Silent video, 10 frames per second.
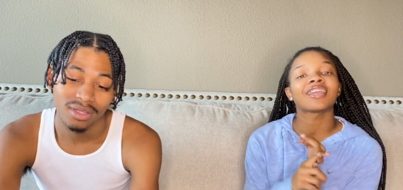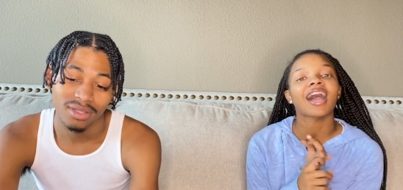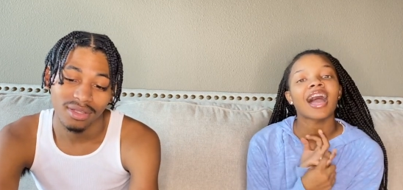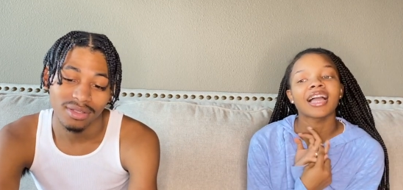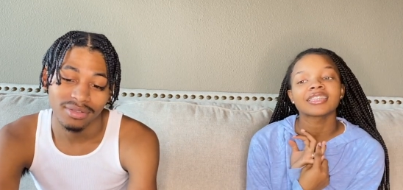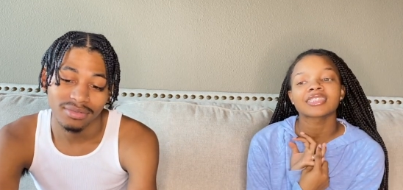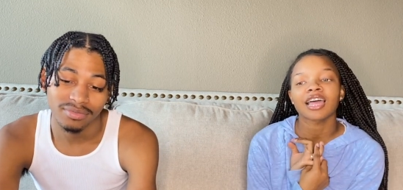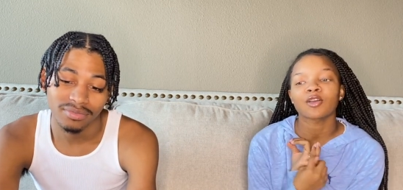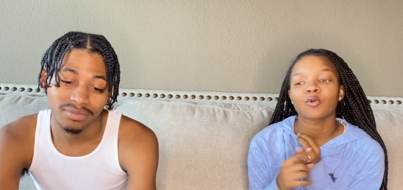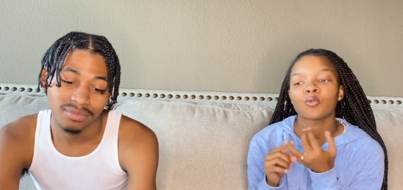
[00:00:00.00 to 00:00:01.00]
Speaker 1: y'all ask,
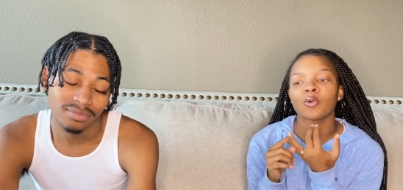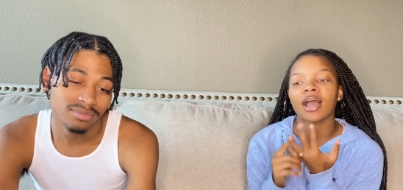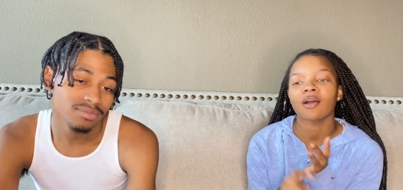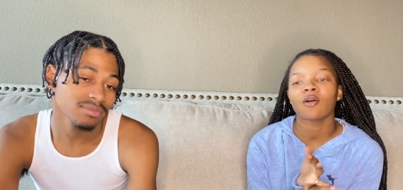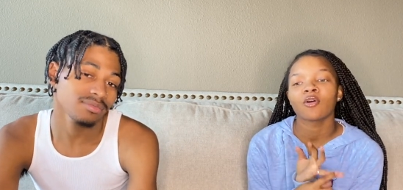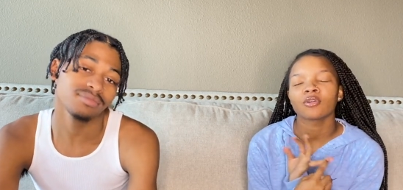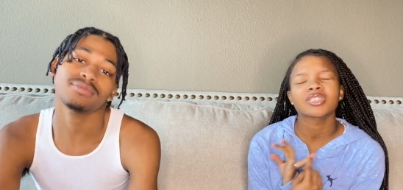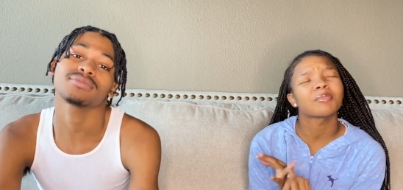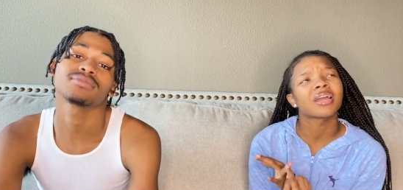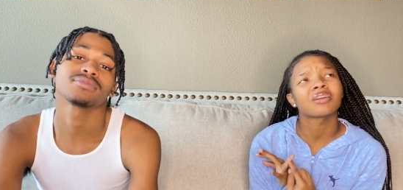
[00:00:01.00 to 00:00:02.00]
like, how old?
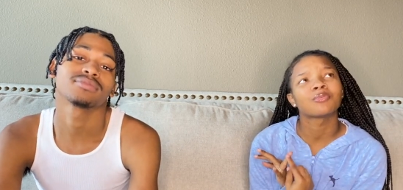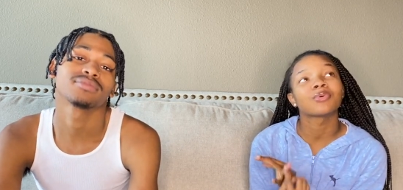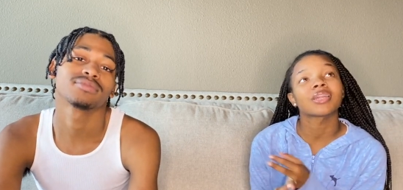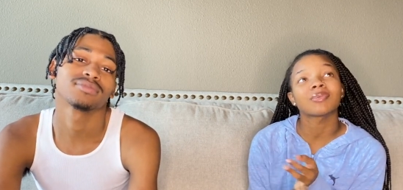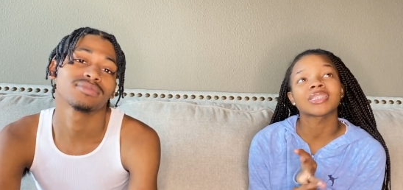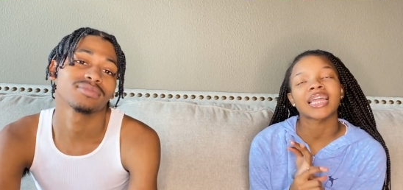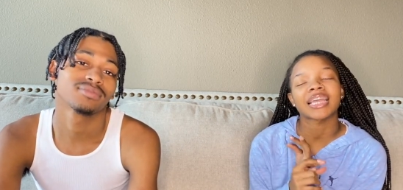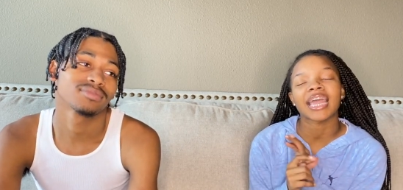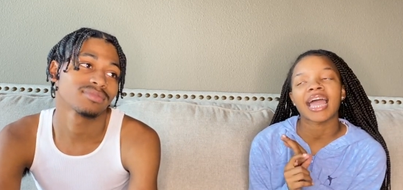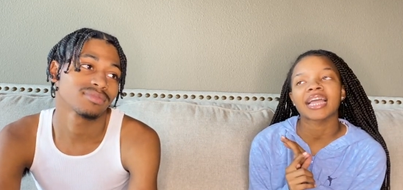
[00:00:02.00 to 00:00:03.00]
Somebody, it wasn't
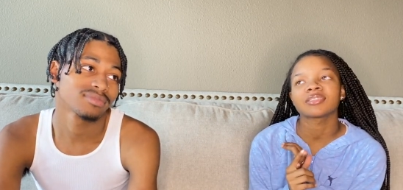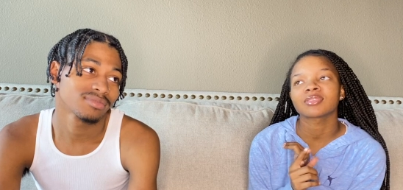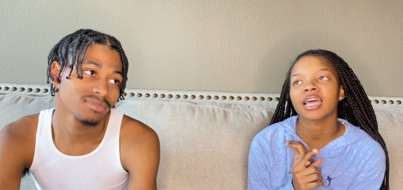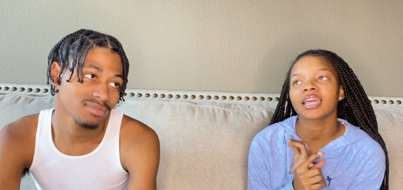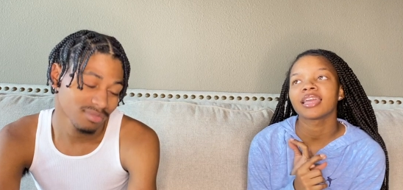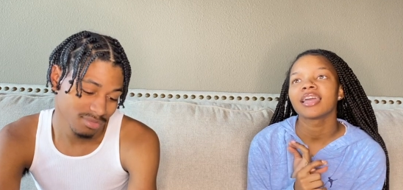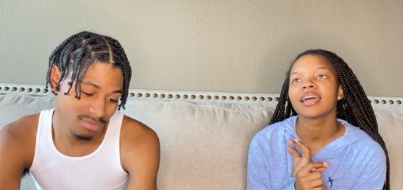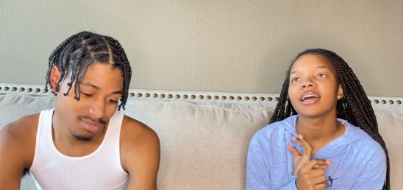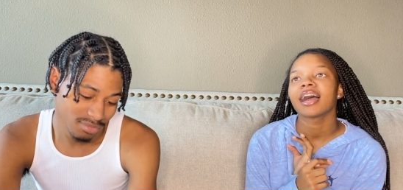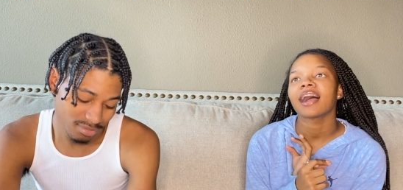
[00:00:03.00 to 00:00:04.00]
like an ask. It was like,
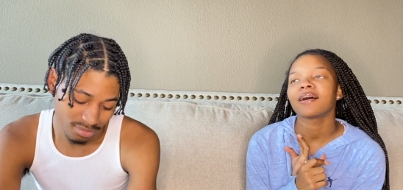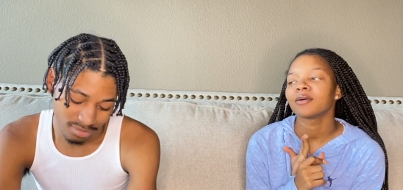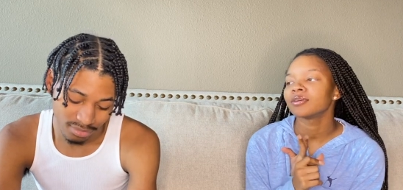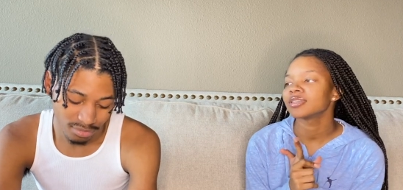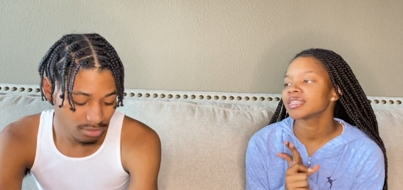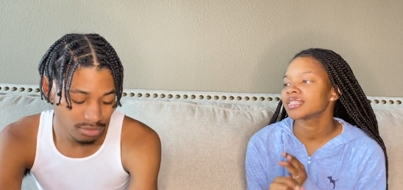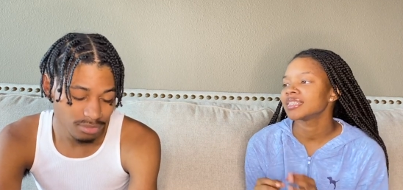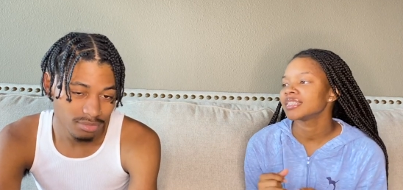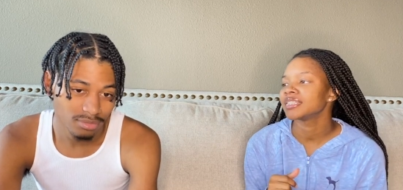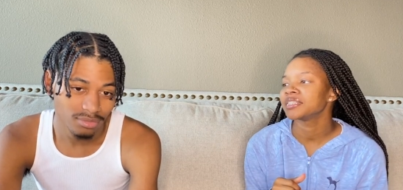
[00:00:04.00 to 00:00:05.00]
how old is
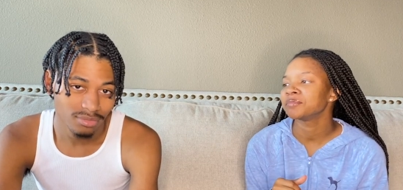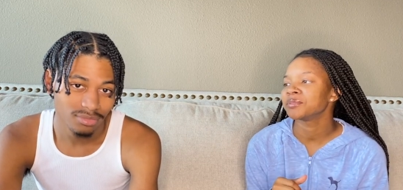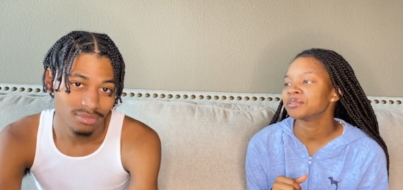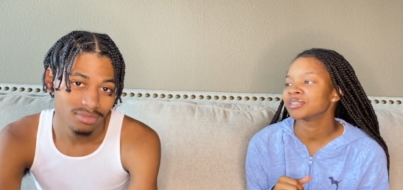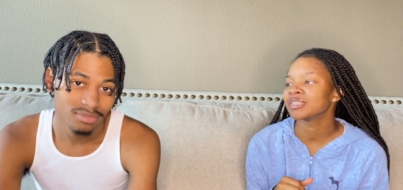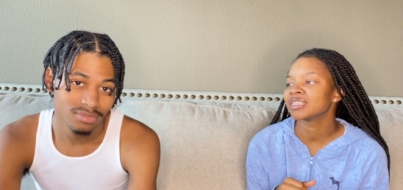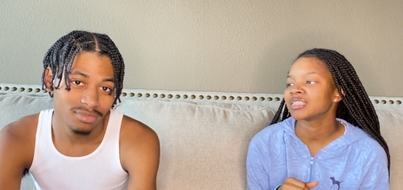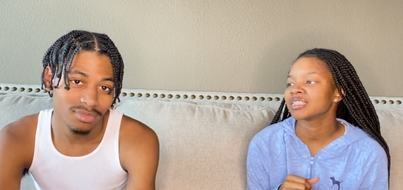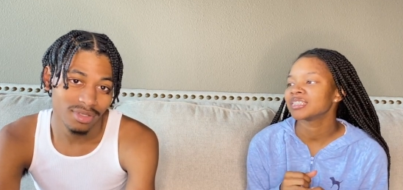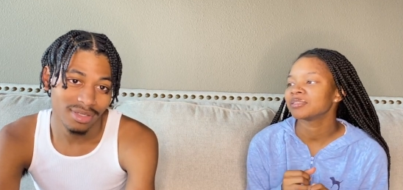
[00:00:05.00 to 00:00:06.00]
Tink and Jimmie or
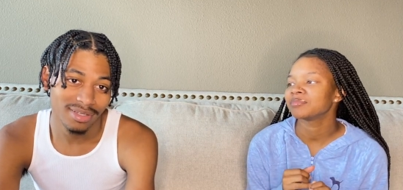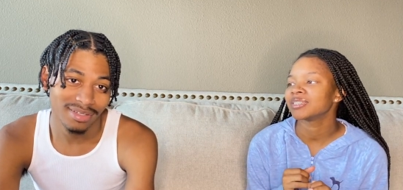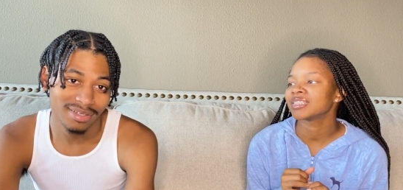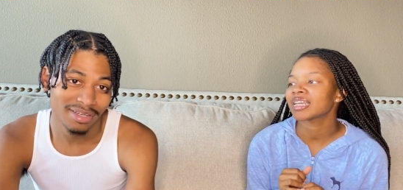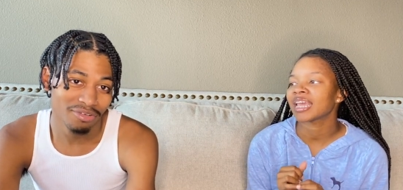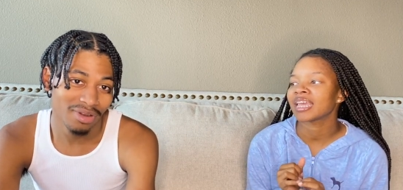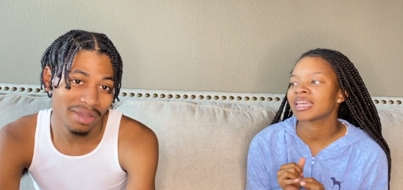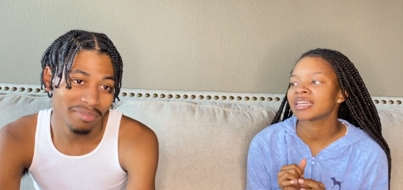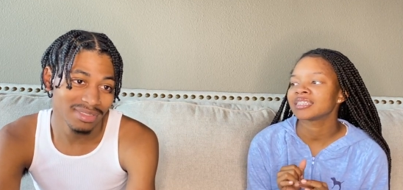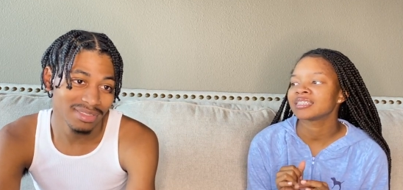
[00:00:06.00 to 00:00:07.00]
Tink and
Speaker 2: Jimmie's age?
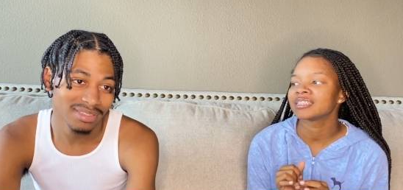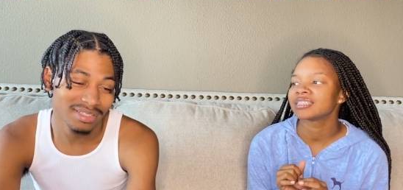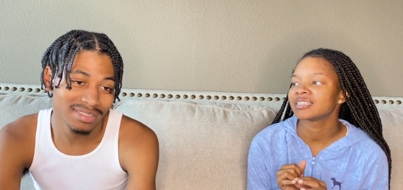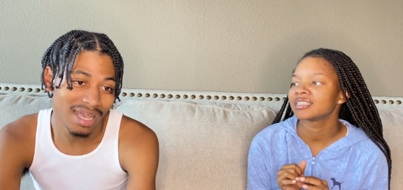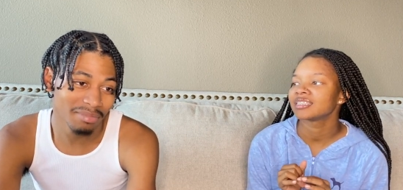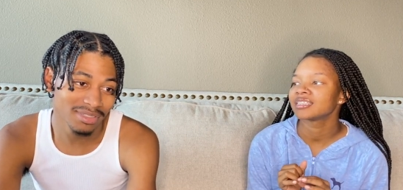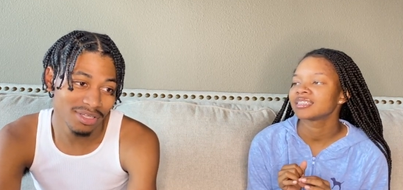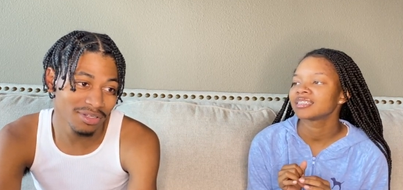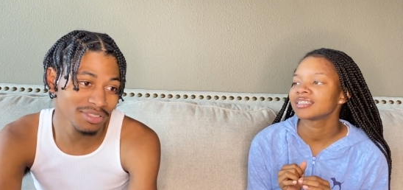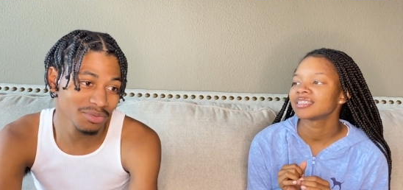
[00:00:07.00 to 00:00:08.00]
Right, but the top
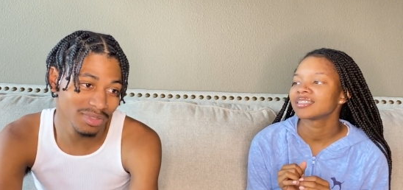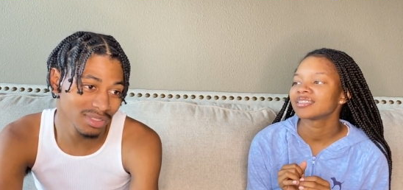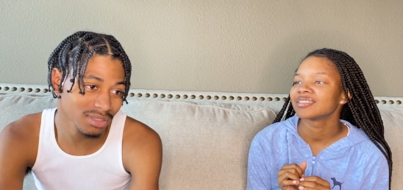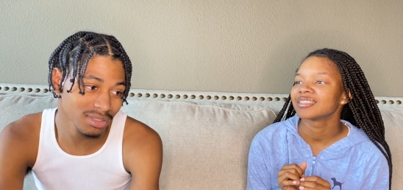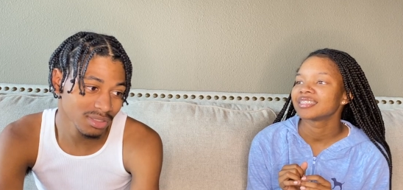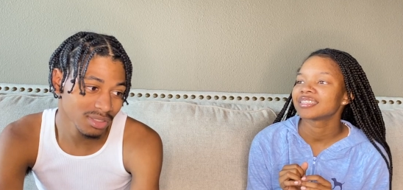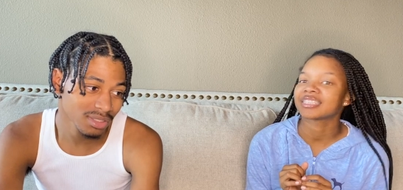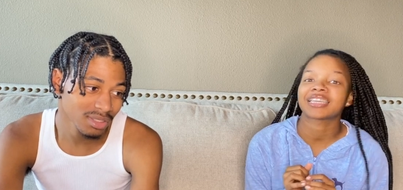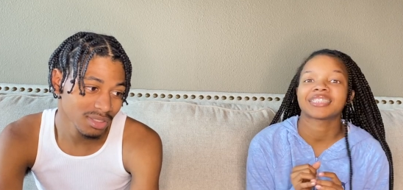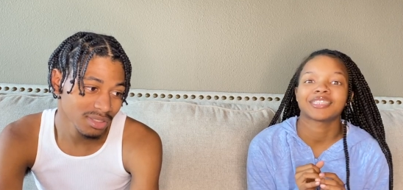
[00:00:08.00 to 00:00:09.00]
search was
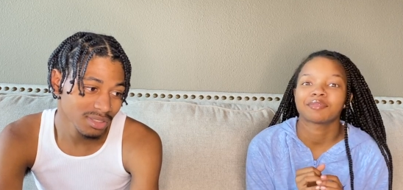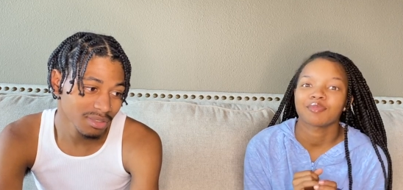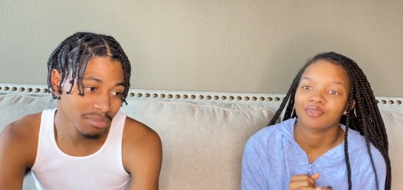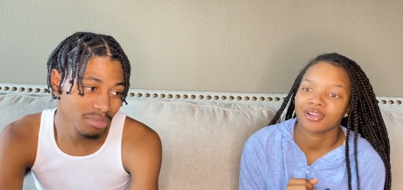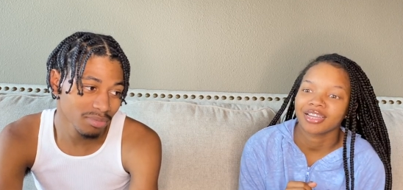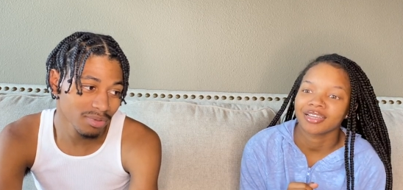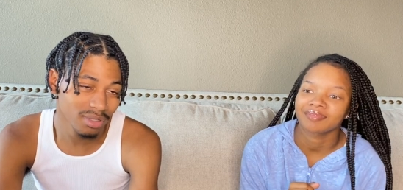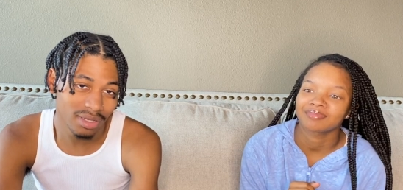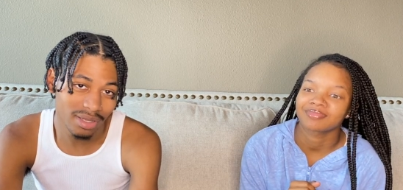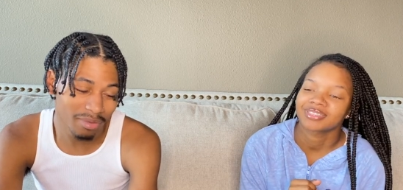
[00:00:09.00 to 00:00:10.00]
Speaker 1: Tink and Jimmie broke
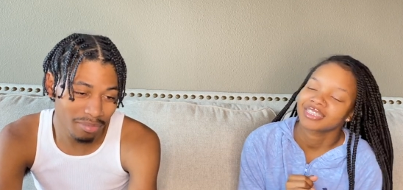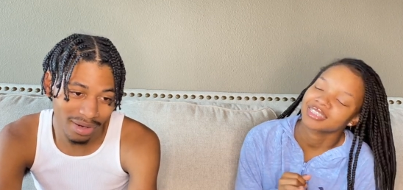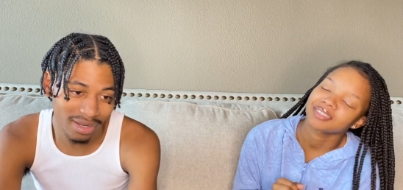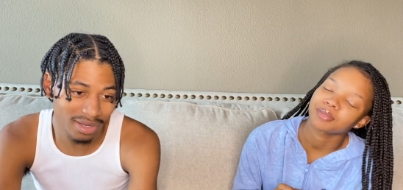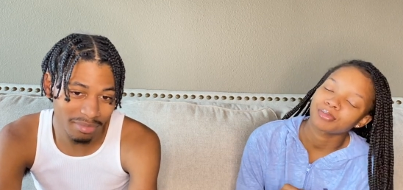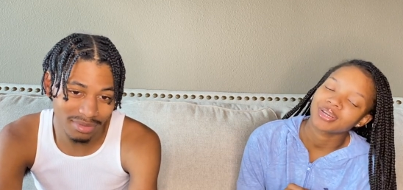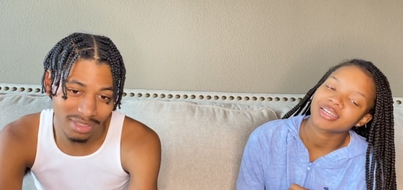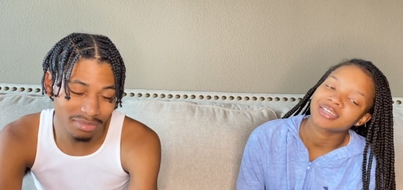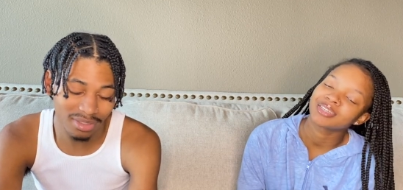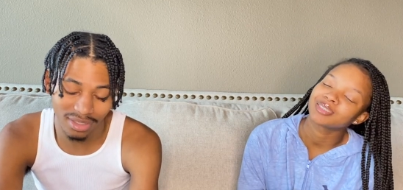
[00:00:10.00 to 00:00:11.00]
up.
Speaker 2: Yeah, Tink and Jimmie break up,
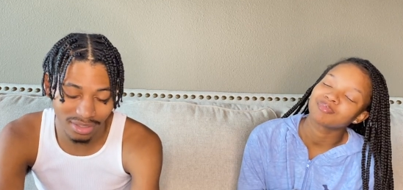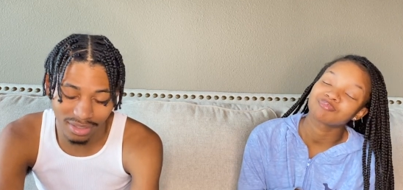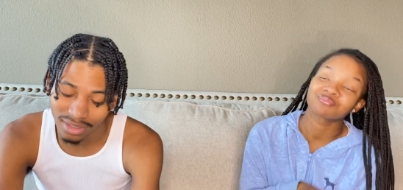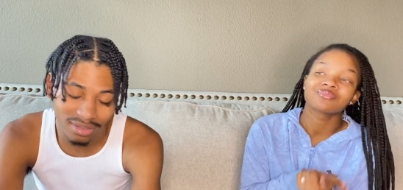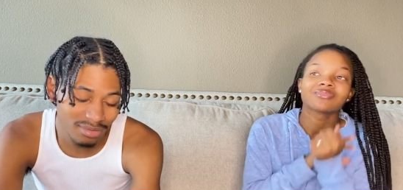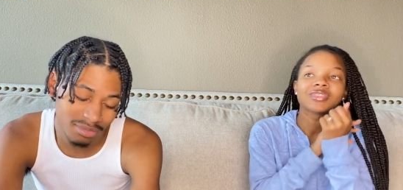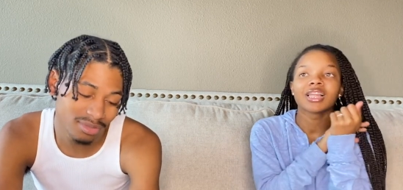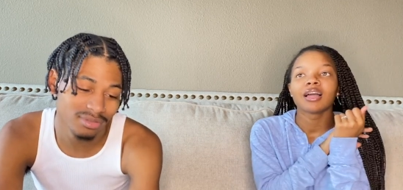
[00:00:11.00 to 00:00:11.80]
something like that.